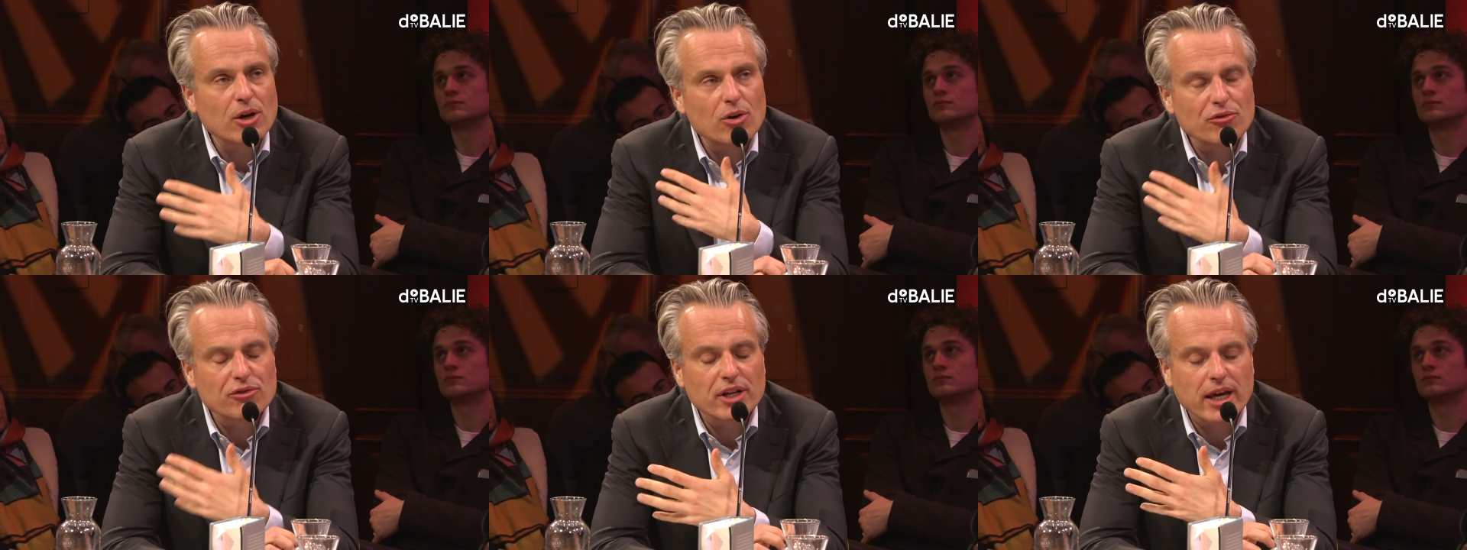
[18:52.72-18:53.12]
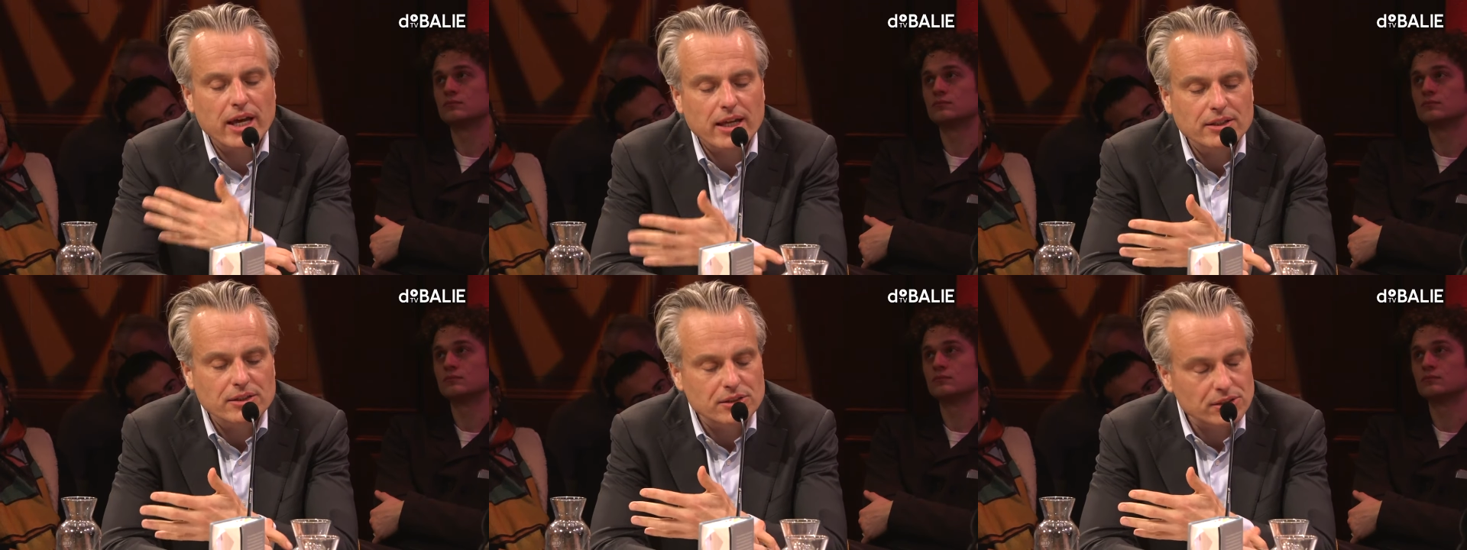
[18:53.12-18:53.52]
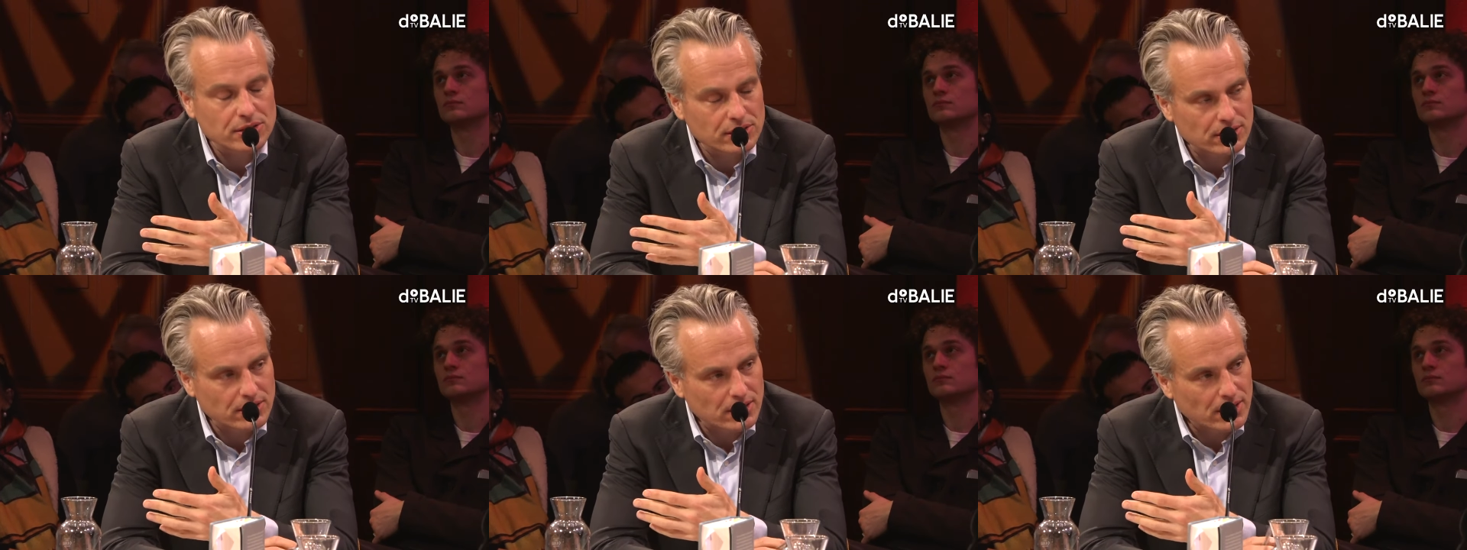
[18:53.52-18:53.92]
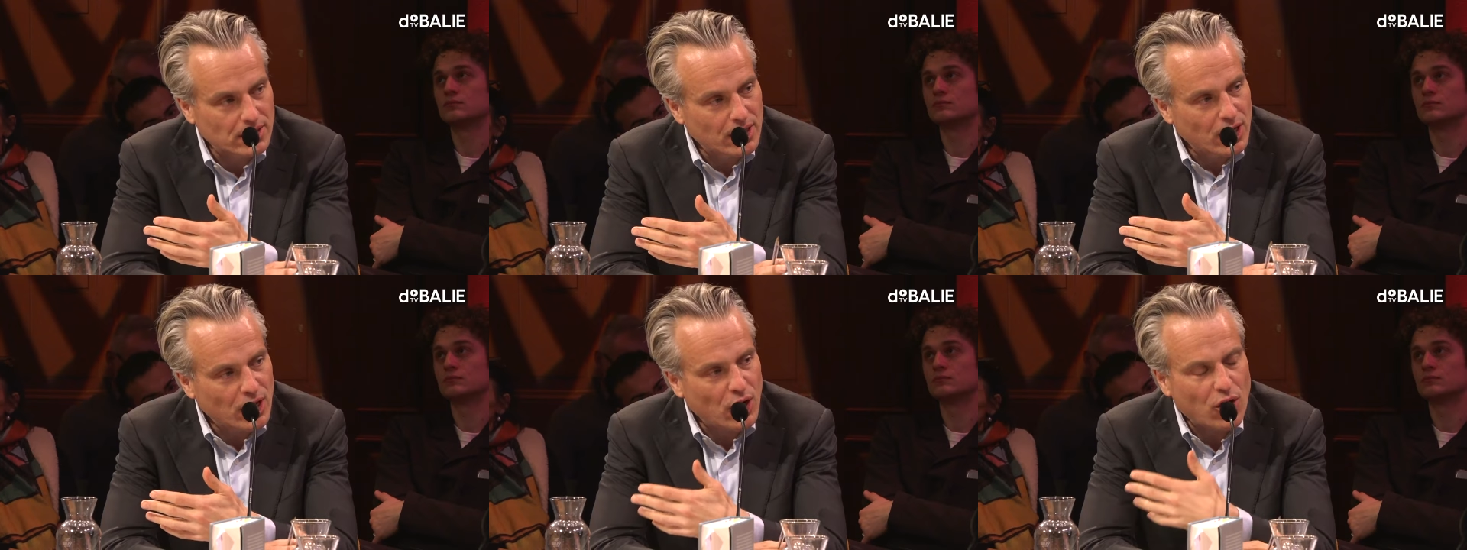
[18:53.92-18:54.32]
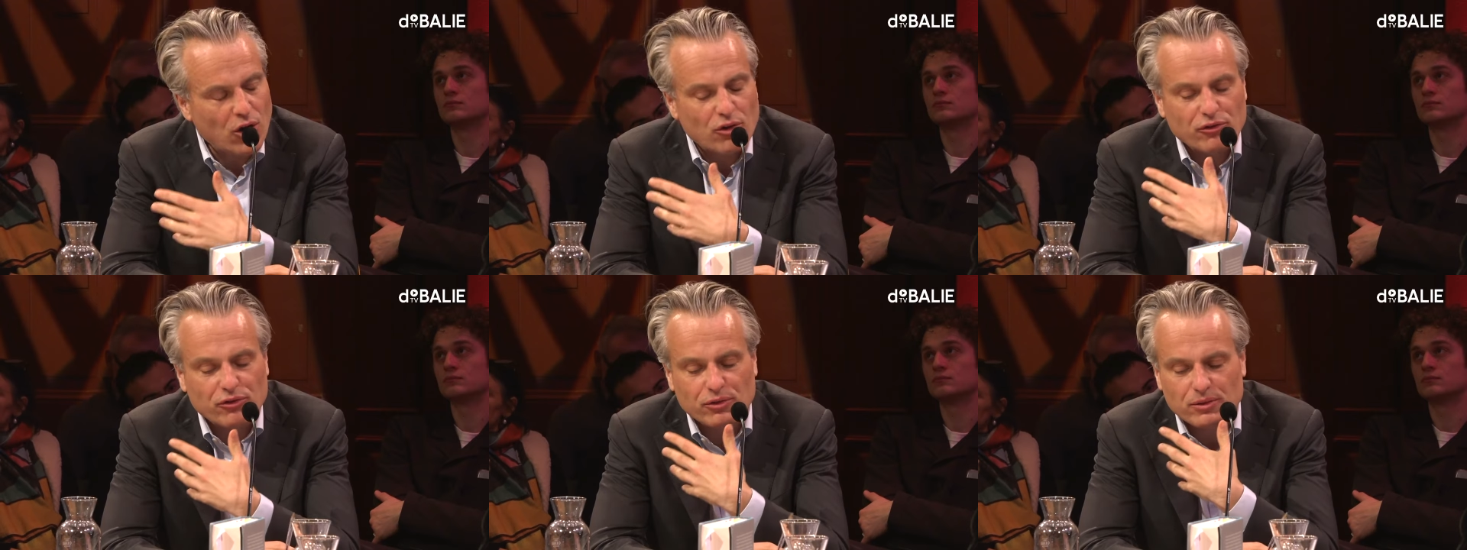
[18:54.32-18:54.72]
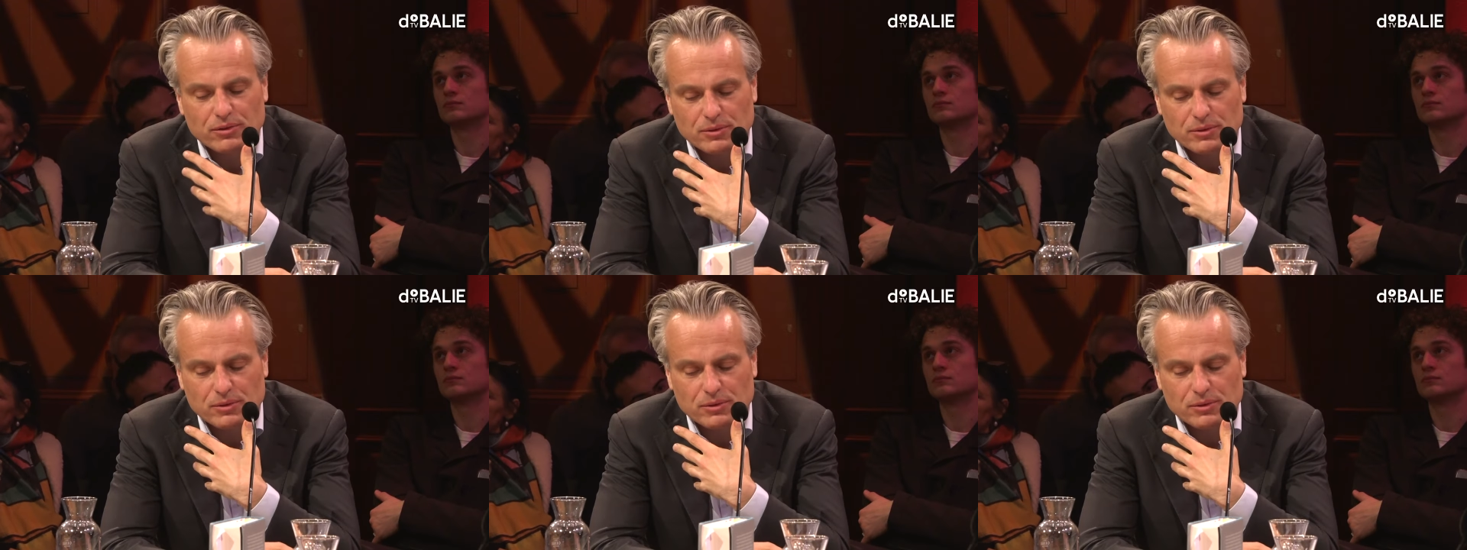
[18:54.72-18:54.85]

Speaker 1: over the heads of